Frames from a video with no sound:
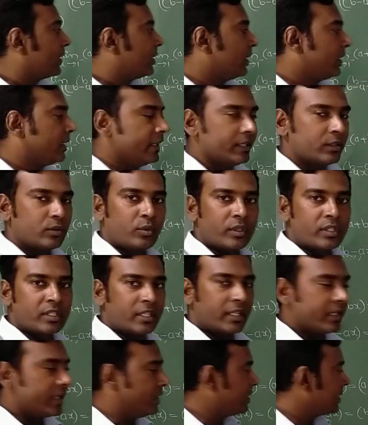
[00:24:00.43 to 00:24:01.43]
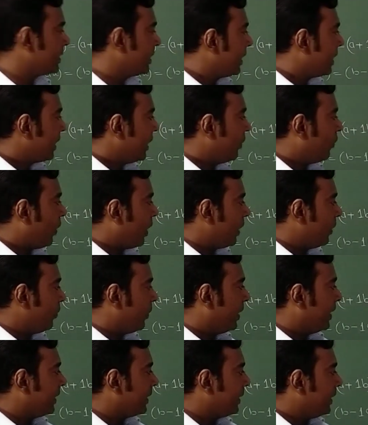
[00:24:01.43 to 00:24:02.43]
30th question is,
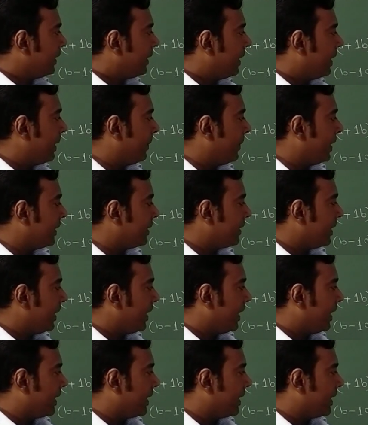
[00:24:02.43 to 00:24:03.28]
evaluate limit